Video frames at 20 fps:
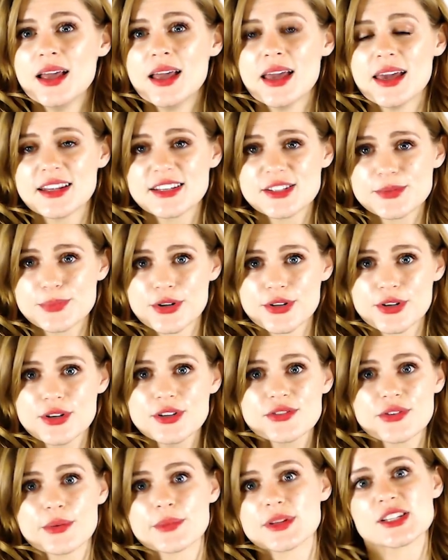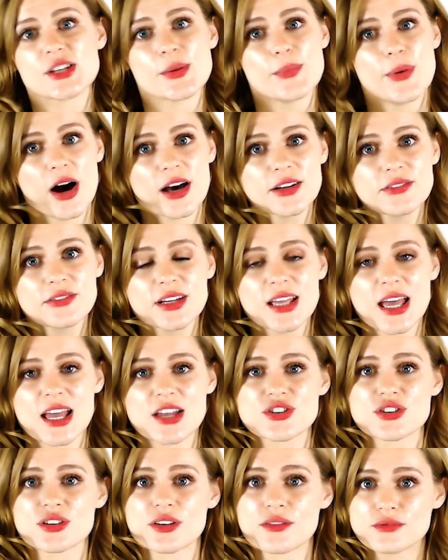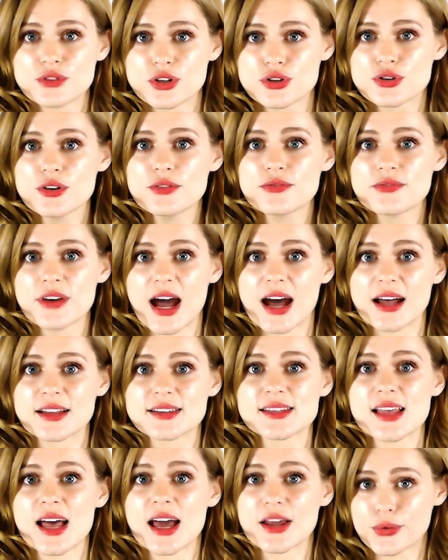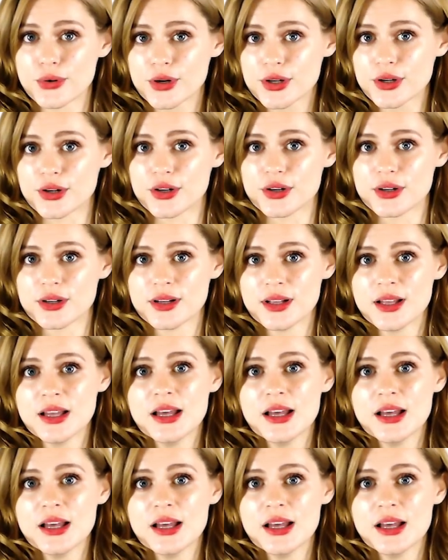It is produced from the saponification of neutral fats and oil,